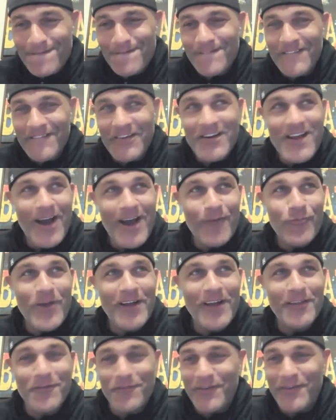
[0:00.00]
You're not
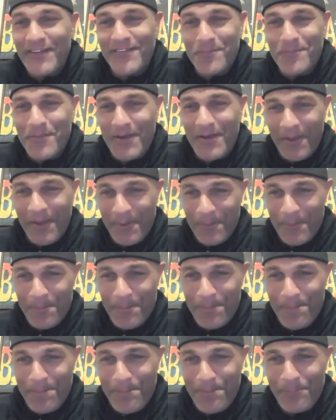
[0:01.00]
relevant to me.
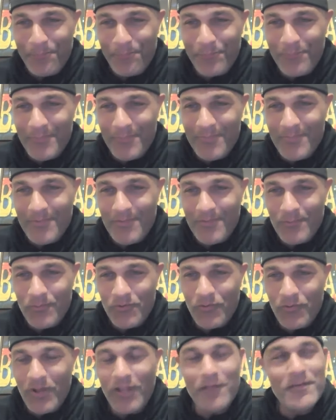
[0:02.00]
What's
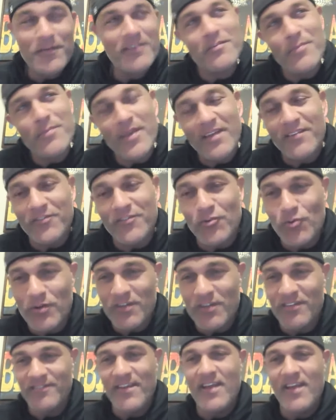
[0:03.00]
relevant to me is doing
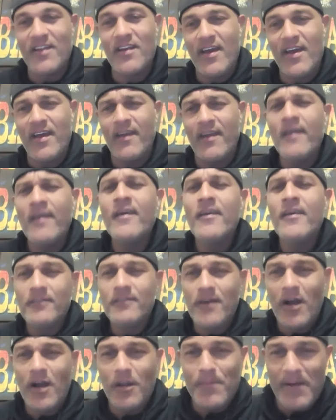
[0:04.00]
this day to day,
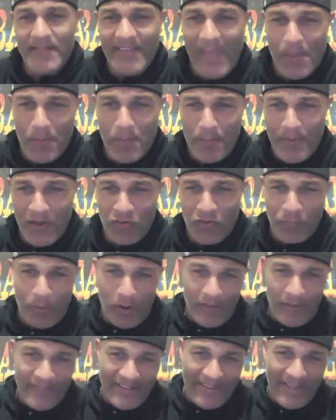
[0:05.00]
talking about the game of baseball
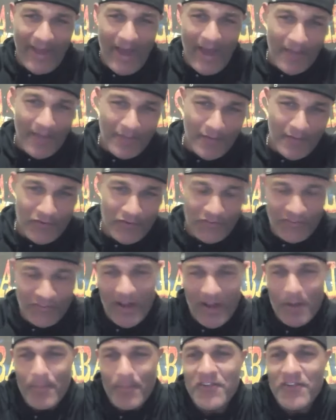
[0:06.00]
and the guy on the other side of my